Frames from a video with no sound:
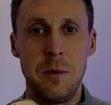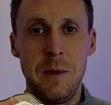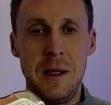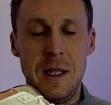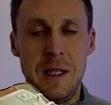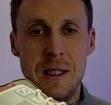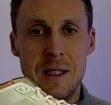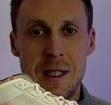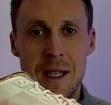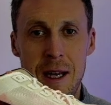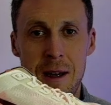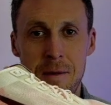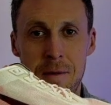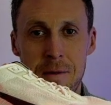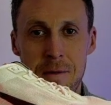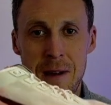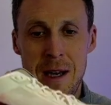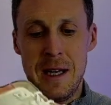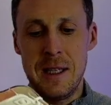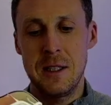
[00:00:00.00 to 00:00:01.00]
means at
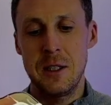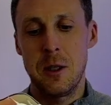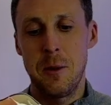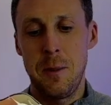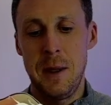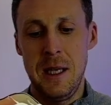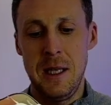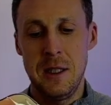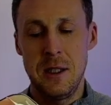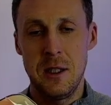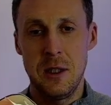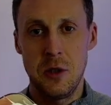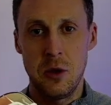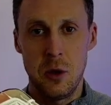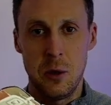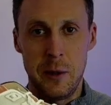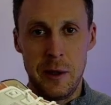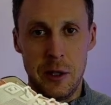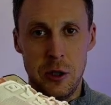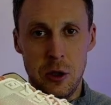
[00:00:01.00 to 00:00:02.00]
faster paces,
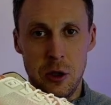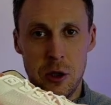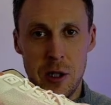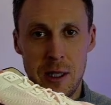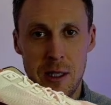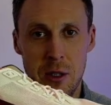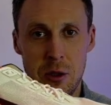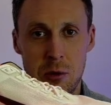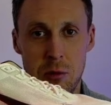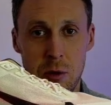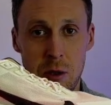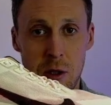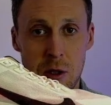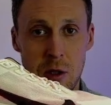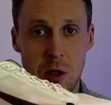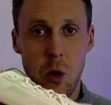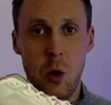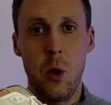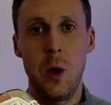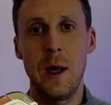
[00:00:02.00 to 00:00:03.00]
or when you're trying to run as
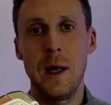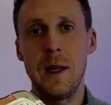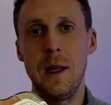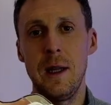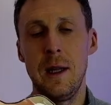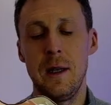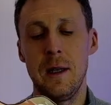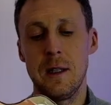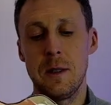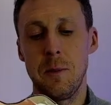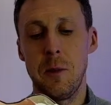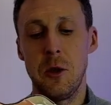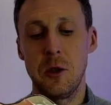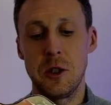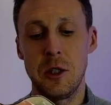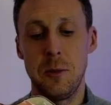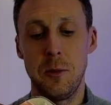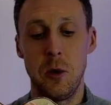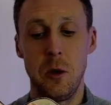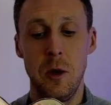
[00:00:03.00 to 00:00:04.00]
quickly as
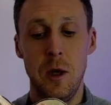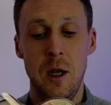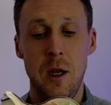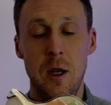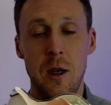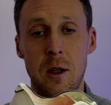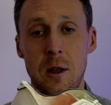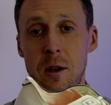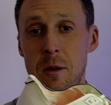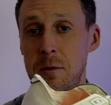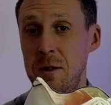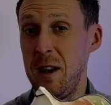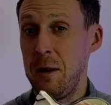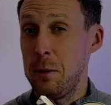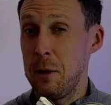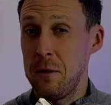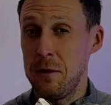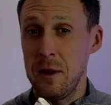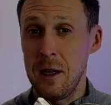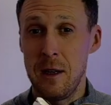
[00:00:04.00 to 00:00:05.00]
possible, the
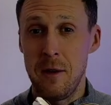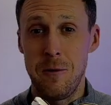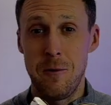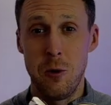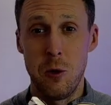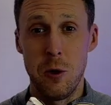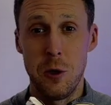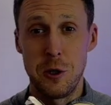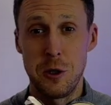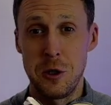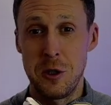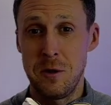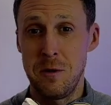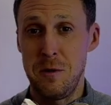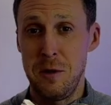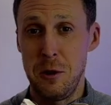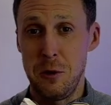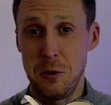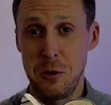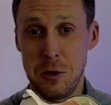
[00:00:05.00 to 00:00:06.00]
Vaporfly 4 just
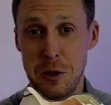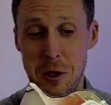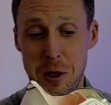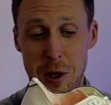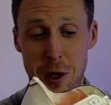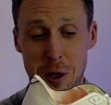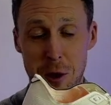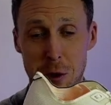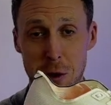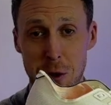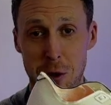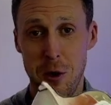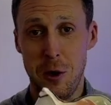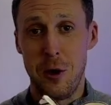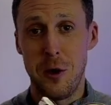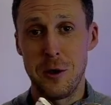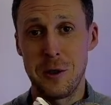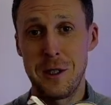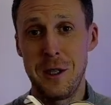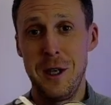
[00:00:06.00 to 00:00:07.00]
feels a
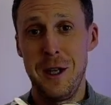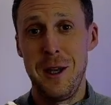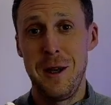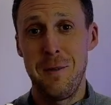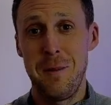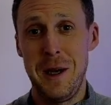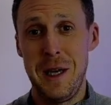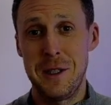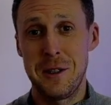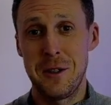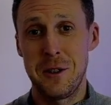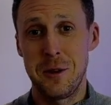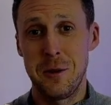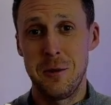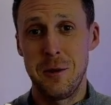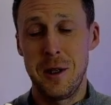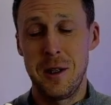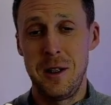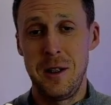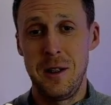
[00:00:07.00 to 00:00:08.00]
lot better to
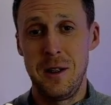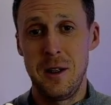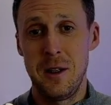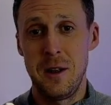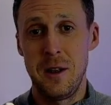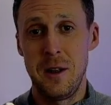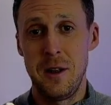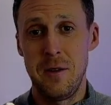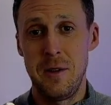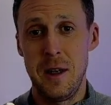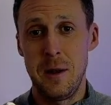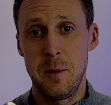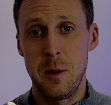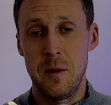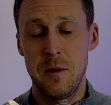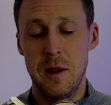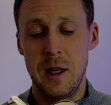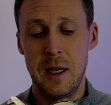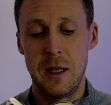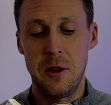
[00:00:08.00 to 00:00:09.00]
run in than the
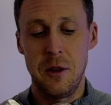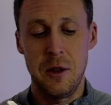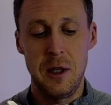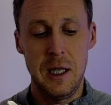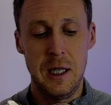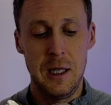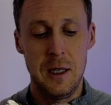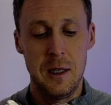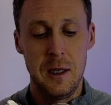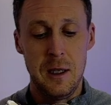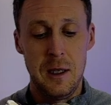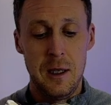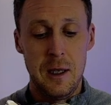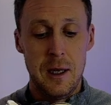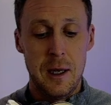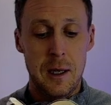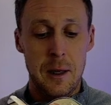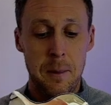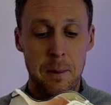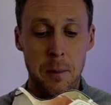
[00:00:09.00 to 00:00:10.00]
Vaporfly 3.
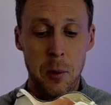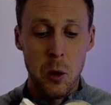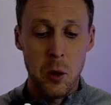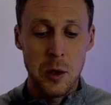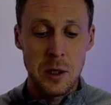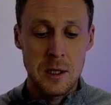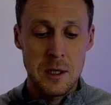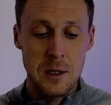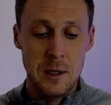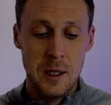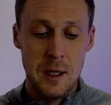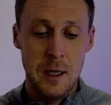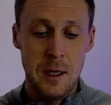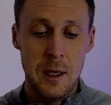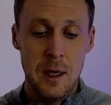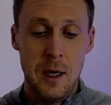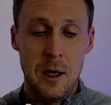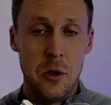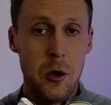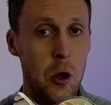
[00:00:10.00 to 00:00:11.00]
And importantly,
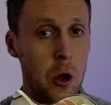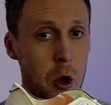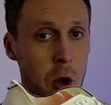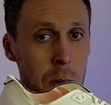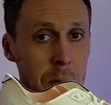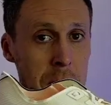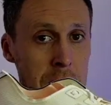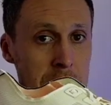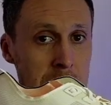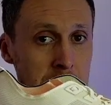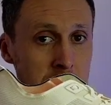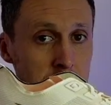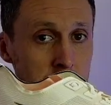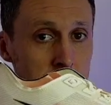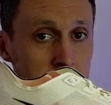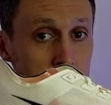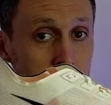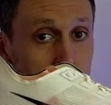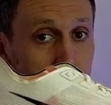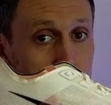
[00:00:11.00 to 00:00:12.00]
the
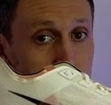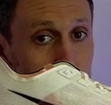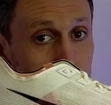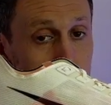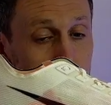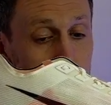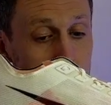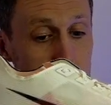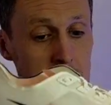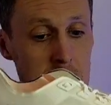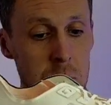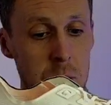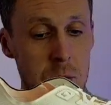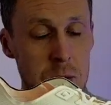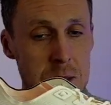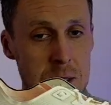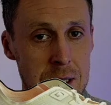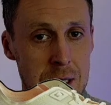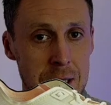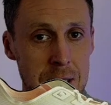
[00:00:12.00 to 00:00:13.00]
combination of the new heel
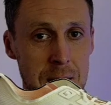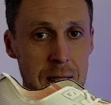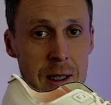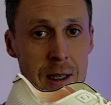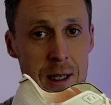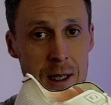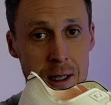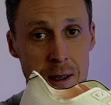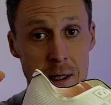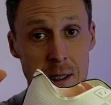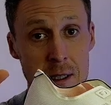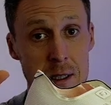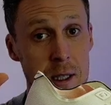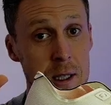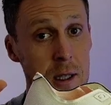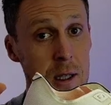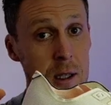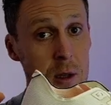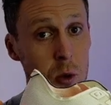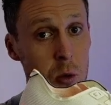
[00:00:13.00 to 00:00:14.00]
design and the
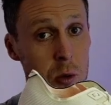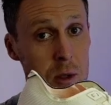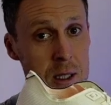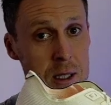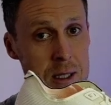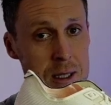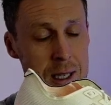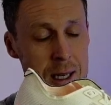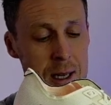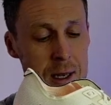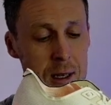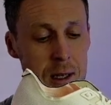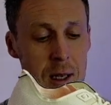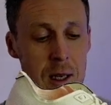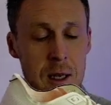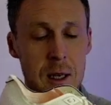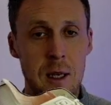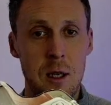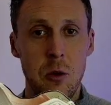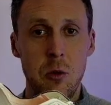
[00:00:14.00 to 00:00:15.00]
slightly lower stack
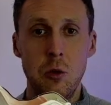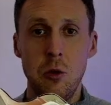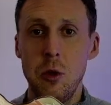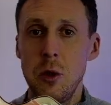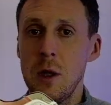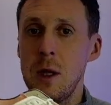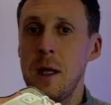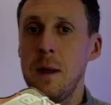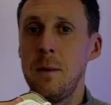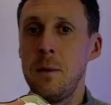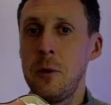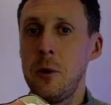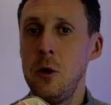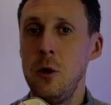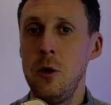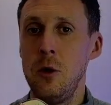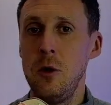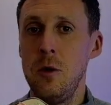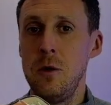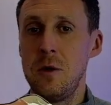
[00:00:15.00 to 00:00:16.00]
really
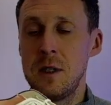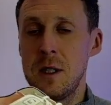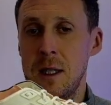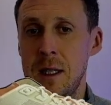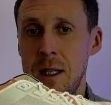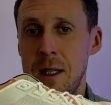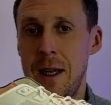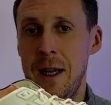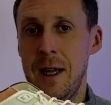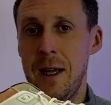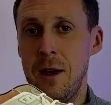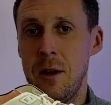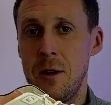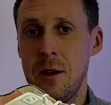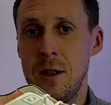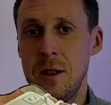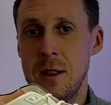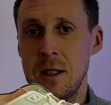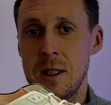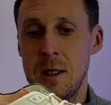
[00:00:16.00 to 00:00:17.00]
improves the
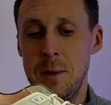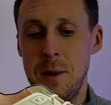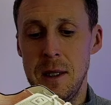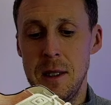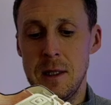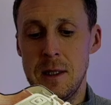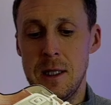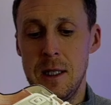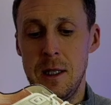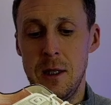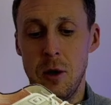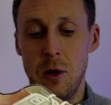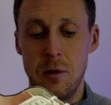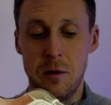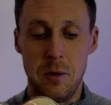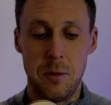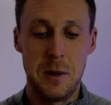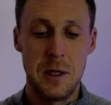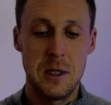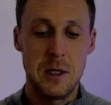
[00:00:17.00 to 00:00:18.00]
inherent stability of
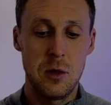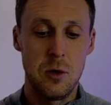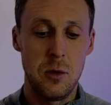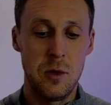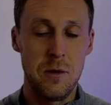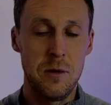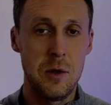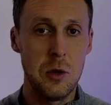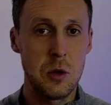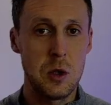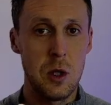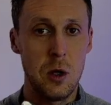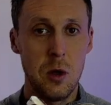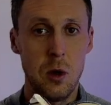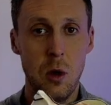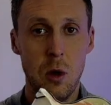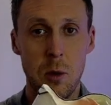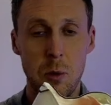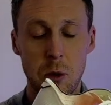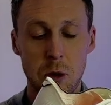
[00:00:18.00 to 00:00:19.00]
the midsole. It feels a
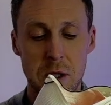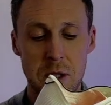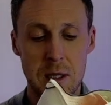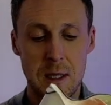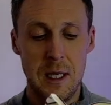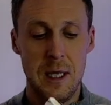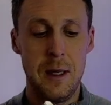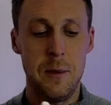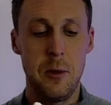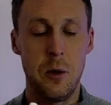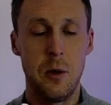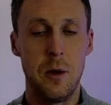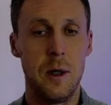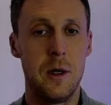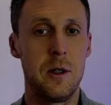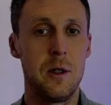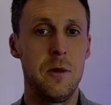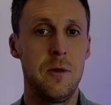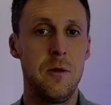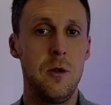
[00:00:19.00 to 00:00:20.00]
lot more stable
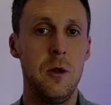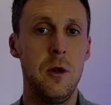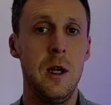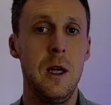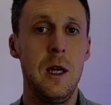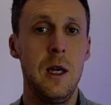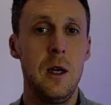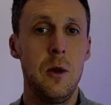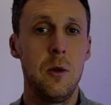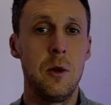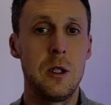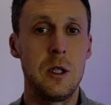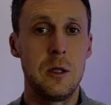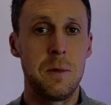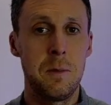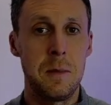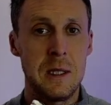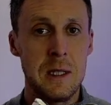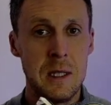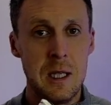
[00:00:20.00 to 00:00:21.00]
underfoot, which is
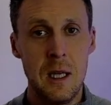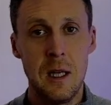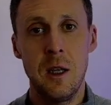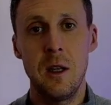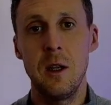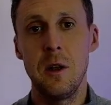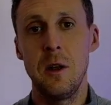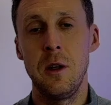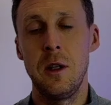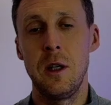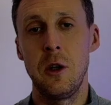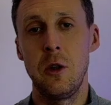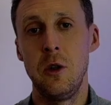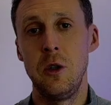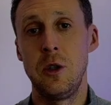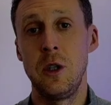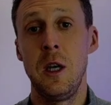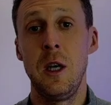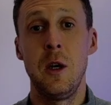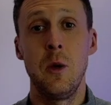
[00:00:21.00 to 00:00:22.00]
particularly
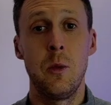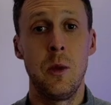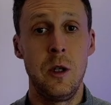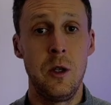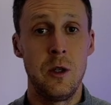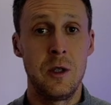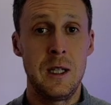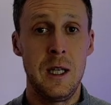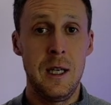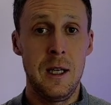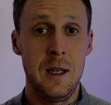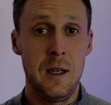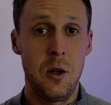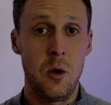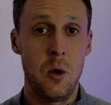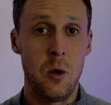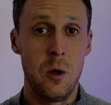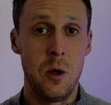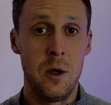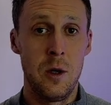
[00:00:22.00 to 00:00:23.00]
good when you're taking
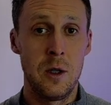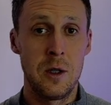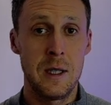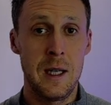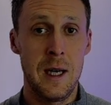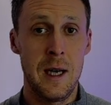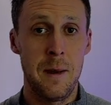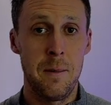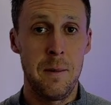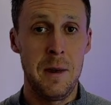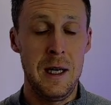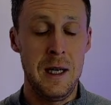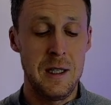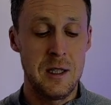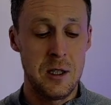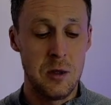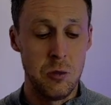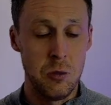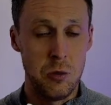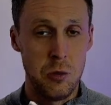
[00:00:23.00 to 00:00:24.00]
corners at
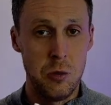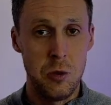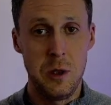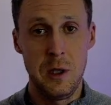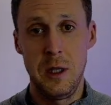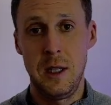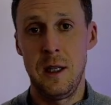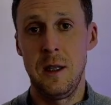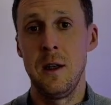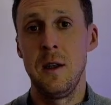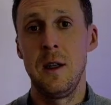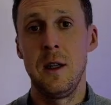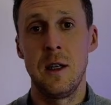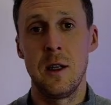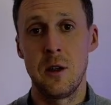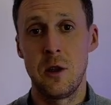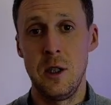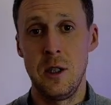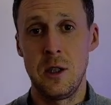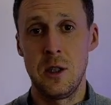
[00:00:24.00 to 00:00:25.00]
pace. It really
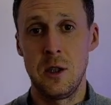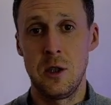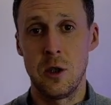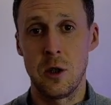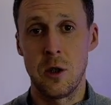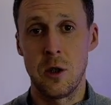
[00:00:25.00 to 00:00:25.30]
increases your